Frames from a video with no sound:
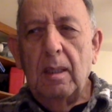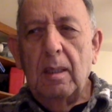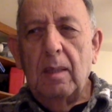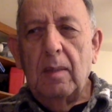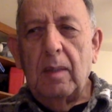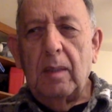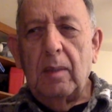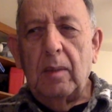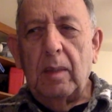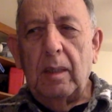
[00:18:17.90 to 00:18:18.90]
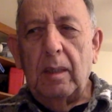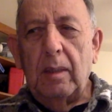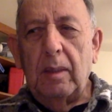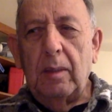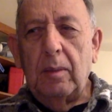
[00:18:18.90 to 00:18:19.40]
right away they
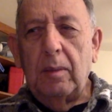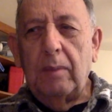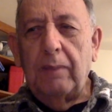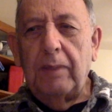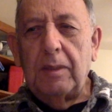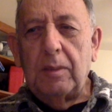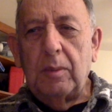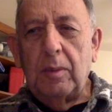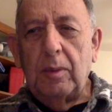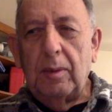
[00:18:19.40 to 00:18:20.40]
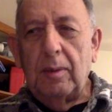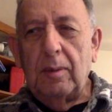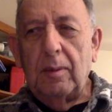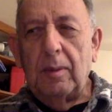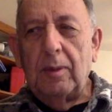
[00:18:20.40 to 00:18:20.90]
were faced with,
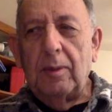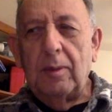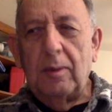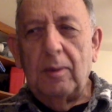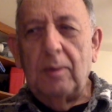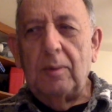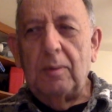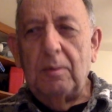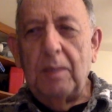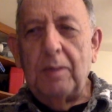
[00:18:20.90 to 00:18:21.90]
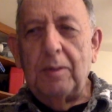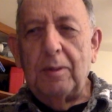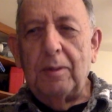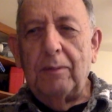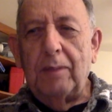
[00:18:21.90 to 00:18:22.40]
with those major
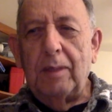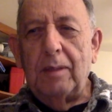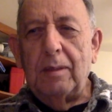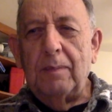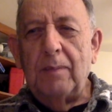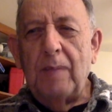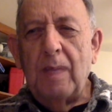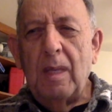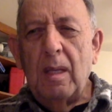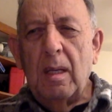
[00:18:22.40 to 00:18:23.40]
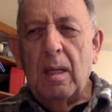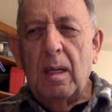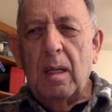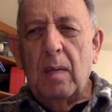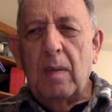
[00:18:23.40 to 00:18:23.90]
events.
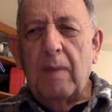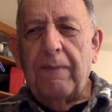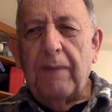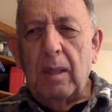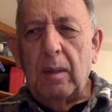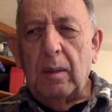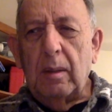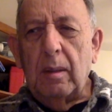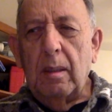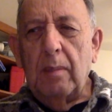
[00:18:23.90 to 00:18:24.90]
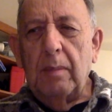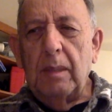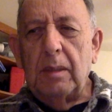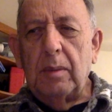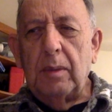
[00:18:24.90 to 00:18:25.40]
Ray Fowler
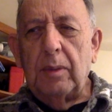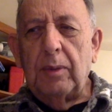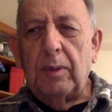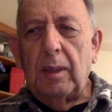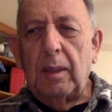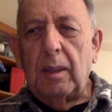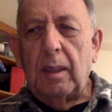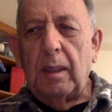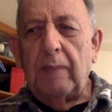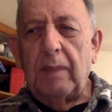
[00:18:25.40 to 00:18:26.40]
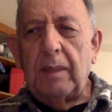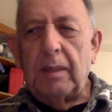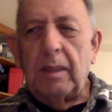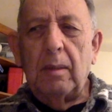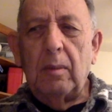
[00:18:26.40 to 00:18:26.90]
meets with uh, con
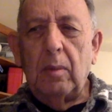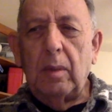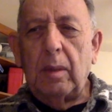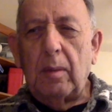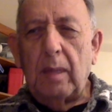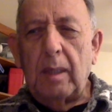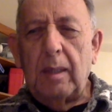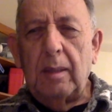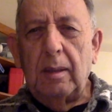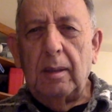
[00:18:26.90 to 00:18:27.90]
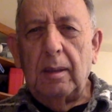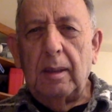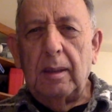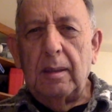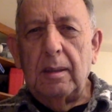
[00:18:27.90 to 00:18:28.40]
investigator Roy Craig in the late
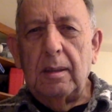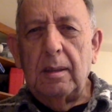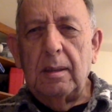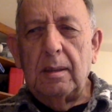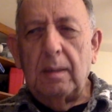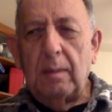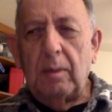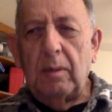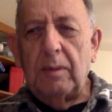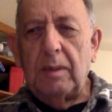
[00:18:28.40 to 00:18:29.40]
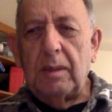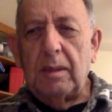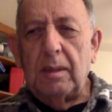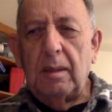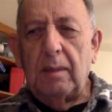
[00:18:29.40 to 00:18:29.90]
summer of
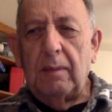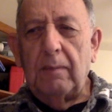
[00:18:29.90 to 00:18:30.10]
67.